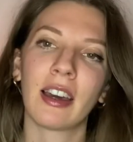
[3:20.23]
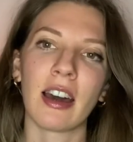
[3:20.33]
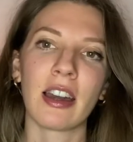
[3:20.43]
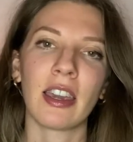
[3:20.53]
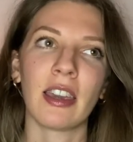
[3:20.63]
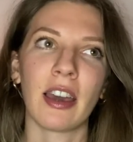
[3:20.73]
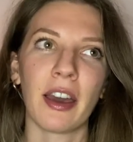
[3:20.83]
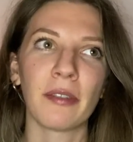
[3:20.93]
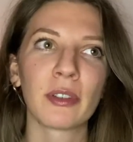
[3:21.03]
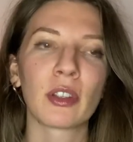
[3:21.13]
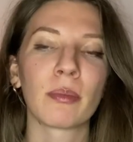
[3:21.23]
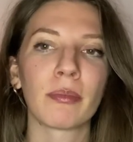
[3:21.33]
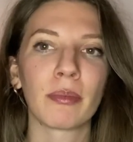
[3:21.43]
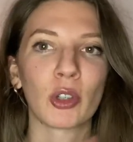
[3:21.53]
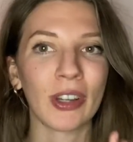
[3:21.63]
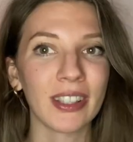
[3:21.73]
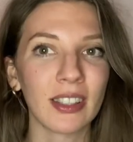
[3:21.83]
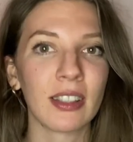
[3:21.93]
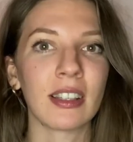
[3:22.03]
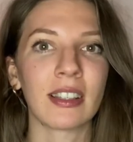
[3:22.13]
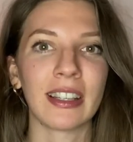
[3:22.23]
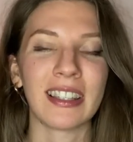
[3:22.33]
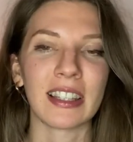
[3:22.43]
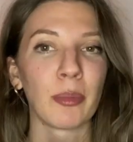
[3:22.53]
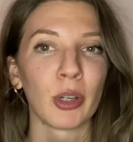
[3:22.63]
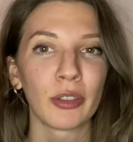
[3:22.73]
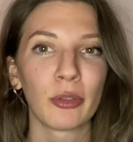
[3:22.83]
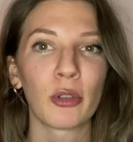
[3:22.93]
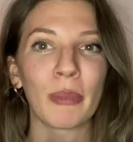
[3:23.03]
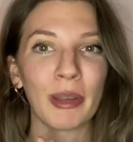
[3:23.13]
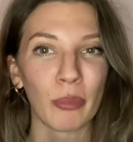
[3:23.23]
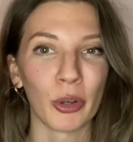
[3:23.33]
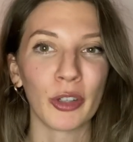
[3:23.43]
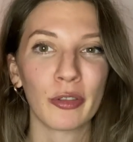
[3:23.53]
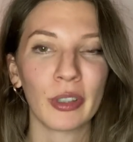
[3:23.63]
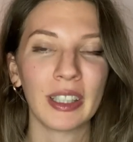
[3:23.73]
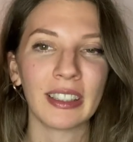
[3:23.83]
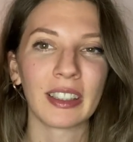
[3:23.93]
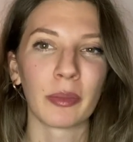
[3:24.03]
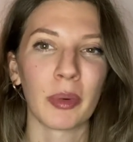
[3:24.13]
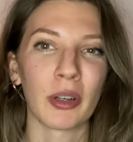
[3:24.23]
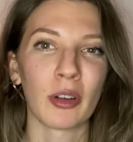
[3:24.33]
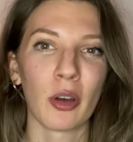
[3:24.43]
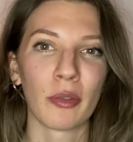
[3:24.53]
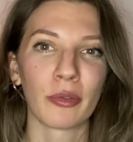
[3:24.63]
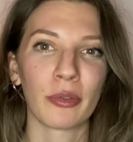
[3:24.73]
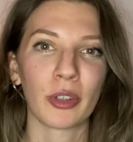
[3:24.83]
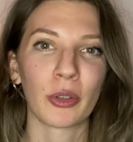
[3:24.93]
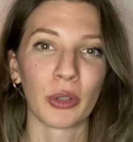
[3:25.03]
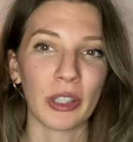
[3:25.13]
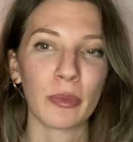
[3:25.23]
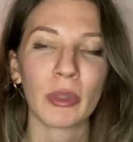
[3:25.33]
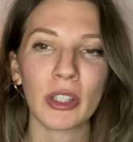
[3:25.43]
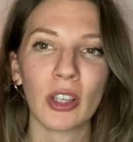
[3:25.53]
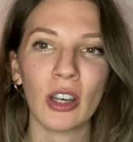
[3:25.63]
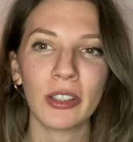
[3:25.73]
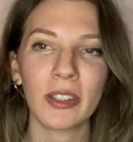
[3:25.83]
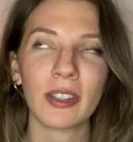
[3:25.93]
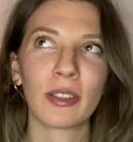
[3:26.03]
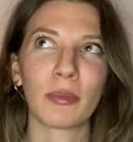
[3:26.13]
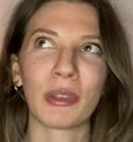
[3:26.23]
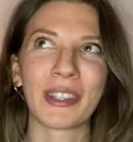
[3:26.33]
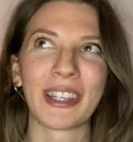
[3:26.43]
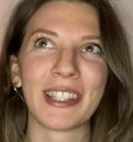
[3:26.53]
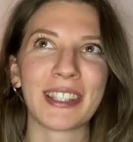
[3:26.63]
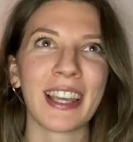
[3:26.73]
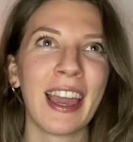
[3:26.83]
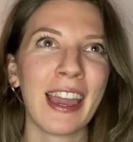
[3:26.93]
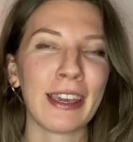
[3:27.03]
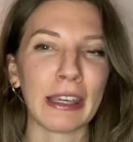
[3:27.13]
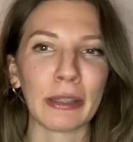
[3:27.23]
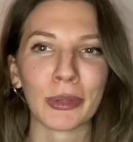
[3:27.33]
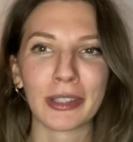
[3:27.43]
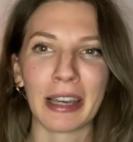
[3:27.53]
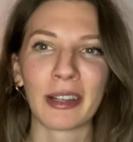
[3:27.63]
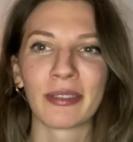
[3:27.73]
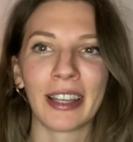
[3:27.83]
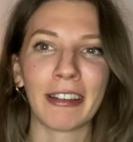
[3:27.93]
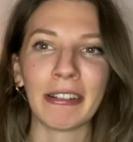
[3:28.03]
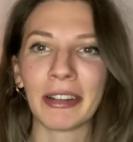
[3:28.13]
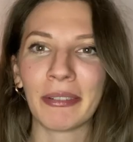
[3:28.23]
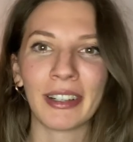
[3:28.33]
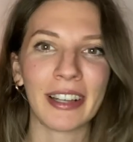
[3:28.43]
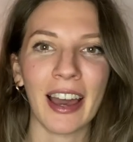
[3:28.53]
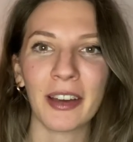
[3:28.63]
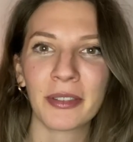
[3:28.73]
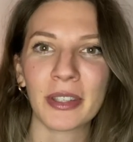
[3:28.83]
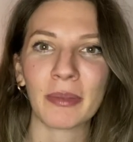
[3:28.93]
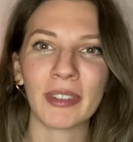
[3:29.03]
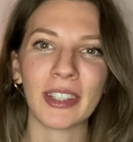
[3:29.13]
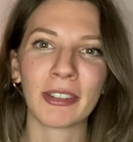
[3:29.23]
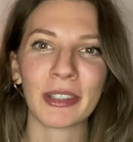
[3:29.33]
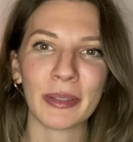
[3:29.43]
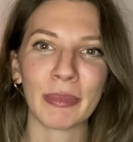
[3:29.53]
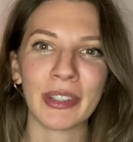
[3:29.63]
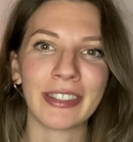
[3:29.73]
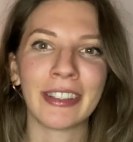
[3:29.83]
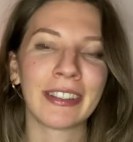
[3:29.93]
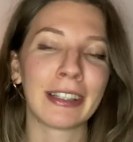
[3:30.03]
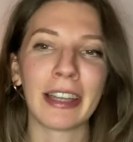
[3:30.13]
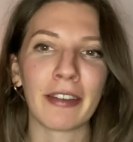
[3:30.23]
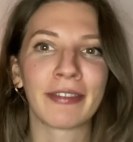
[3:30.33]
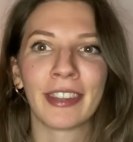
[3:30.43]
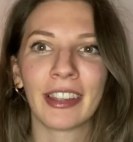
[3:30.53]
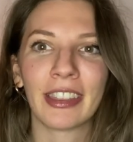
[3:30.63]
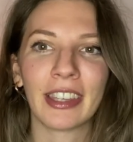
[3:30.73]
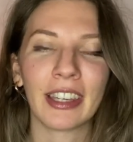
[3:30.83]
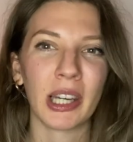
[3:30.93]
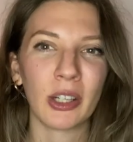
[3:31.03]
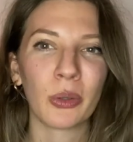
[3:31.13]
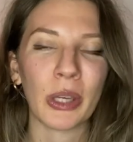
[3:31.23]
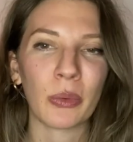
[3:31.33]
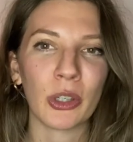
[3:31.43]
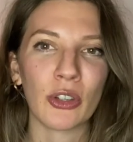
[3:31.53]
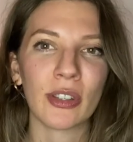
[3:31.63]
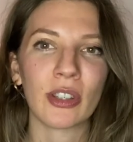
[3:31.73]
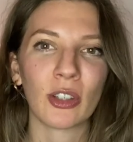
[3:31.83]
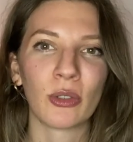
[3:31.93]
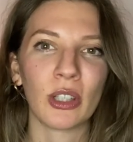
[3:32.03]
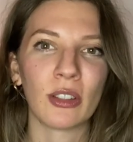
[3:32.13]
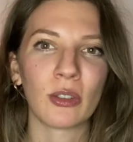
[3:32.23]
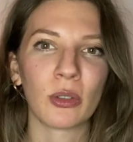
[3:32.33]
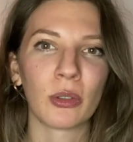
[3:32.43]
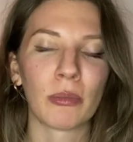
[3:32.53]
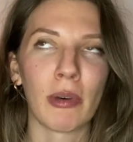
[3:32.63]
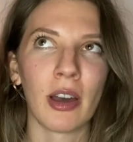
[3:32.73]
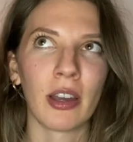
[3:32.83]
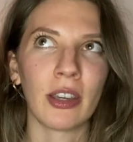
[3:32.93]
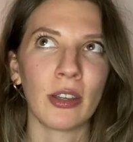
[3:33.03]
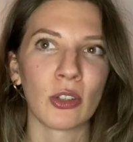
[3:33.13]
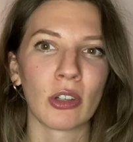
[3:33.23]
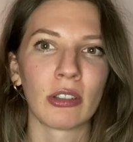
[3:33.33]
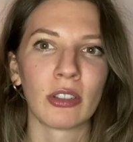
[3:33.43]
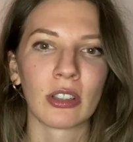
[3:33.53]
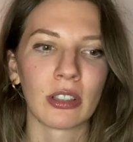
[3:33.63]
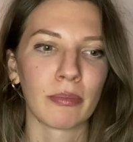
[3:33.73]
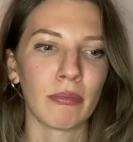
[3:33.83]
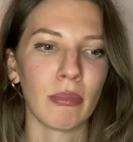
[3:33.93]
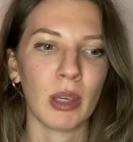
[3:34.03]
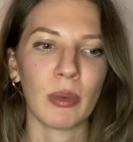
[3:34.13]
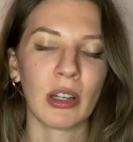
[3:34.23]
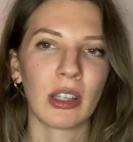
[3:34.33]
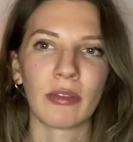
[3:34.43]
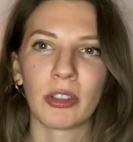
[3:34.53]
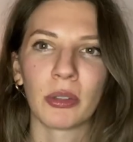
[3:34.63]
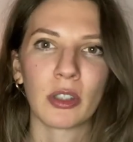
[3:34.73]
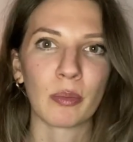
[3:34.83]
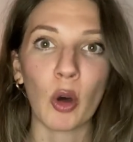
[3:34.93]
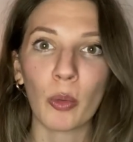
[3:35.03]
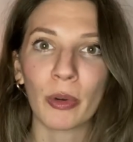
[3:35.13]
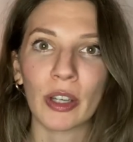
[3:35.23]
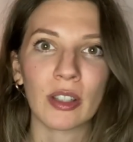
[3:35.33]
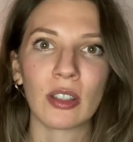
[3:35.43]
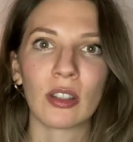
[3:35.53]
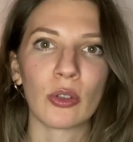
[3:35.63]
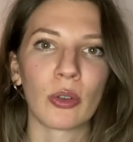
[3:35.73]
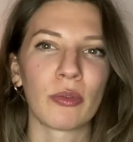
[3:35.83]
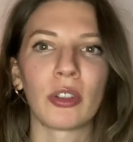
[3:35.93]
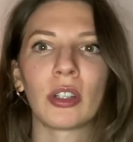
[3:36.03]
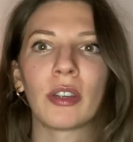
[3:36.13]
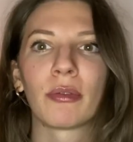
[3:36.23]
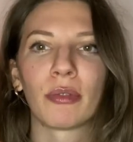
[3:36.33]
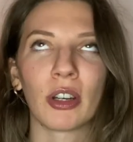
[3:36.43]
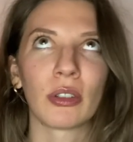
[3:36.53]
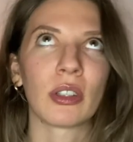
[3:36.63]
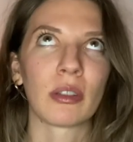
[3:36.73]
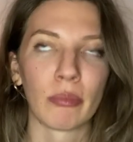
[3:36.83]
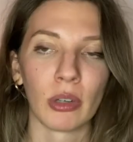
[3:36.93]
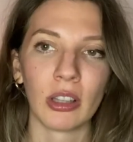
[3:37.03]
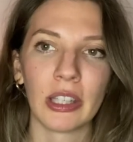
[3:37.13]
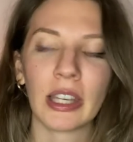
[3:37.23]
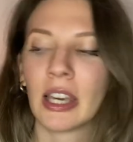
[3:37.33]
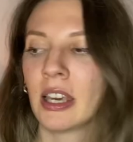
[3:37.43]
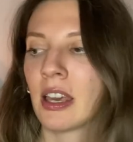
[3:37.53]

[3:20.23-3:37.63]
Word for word: I have some presents, as I said. I bought for my boyfriend a pair of Christmas socks because he was kind of like, oh, I want to have something Christmassy and I have nothing. By the way, we just agreed to buy each other maybe like very small presents or very, very symbolic.